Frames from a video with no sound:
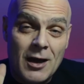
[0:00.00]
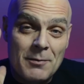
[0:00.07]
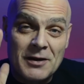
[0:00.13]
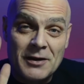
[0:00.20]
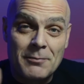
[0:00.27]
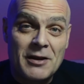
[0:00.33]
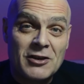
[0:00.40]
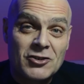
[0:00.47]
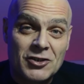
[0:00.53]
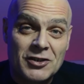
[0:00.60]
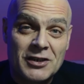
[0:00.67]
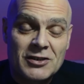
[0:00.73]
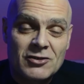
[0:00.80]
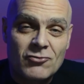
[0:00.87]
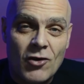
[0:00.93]
I meant to mention
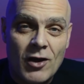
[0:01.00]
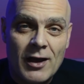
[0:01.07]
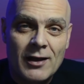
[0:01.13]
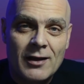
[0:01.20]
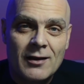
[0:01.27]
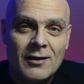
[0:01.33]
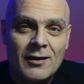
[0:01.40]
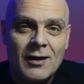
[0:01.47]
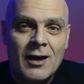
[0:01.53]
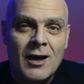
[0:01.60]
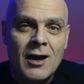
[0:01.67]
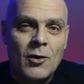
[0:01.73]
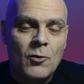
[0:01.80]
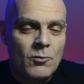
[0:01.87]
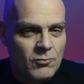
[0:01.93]
this, right?
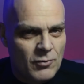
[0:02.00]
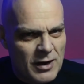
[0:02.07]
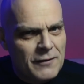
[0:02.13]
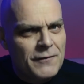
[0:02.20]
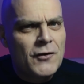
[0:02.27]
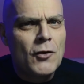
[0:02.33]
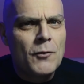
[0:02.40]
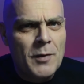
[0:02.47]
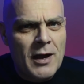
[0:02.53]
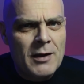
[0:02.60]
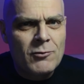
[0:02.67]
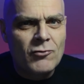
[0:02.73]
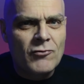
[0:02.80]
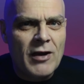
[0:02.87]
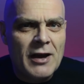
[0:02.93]
We had a few
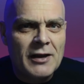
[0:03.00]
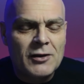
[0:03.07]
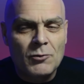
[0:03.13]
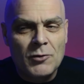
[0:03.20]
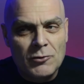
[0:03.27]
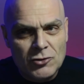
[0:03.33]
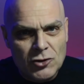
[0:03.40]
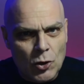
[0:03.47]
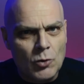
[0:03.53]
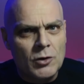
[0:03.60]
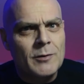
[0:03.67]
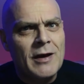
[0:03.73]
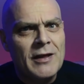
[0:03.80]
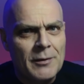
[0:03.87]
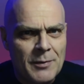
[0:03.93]
people round and we was
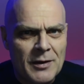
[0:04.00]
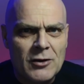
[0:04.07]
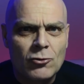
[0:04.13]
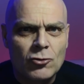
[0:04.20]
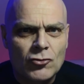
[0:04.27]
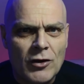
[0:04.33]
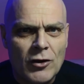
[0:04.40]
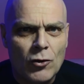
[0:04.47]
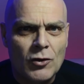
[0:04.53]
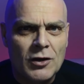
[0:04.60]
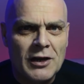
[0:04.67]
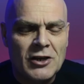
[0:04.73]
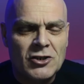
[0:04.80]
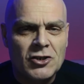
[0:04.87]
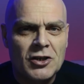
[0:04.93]
talking about the Beatles record
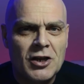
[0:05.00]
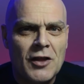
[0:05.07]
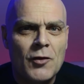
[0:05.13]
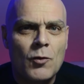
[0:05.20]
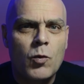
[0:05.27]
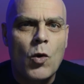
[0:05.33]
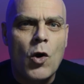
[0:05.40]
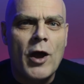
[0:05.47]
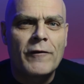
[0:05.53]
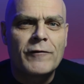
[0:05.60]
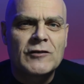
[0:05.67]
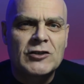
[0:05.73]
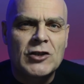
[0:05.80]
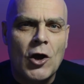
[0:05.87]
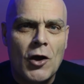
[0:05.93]
collection, and the
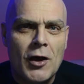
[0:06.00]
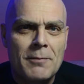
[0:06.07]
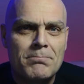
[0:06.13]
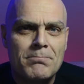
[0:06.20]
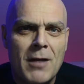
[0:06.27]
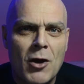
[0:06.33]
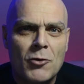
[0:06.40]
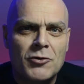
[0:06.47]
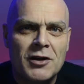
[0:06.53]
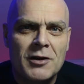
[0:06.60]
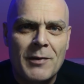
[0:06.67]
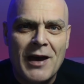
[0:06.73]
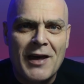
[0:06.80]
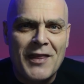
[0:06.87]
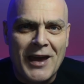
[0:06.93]
wife started moaning
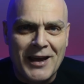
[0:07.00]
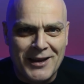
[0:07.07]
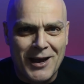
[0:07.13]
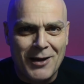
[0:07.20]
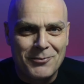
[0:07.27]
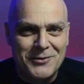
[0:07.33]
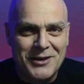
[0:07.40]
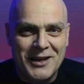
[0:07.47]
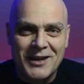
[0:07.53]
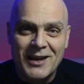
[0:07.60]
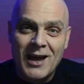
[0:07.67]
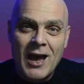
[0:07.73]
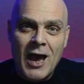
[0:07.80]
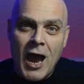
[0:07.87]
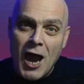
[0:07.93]
about that company.
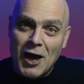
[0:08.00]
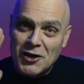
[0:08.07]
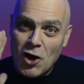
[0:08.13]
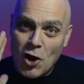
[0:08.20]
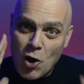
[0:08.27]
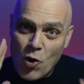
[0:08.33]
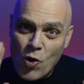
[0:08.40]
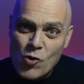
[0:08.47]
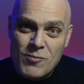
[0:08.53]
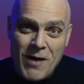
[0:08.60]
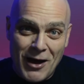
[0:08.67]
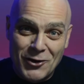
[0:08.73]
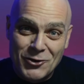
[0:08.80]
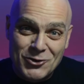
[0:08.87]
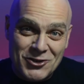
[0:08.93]
And I
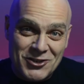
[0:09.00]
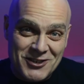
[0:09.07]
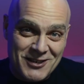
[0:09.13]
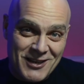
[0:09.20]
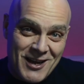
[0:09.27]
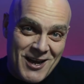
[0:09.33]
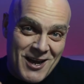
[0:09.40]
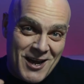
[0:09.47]
almost